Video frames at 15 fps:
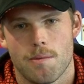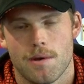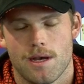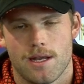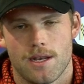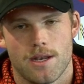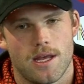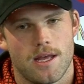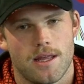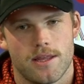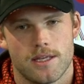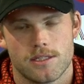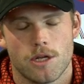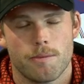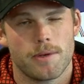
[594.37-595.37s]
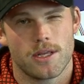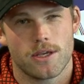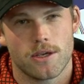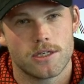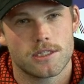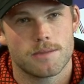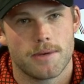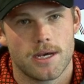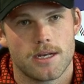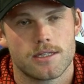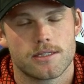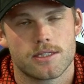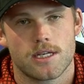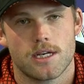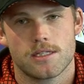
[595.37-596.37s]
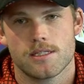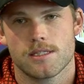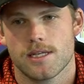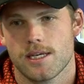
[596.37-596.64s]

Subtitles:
But there's not been a huge amount of discussions.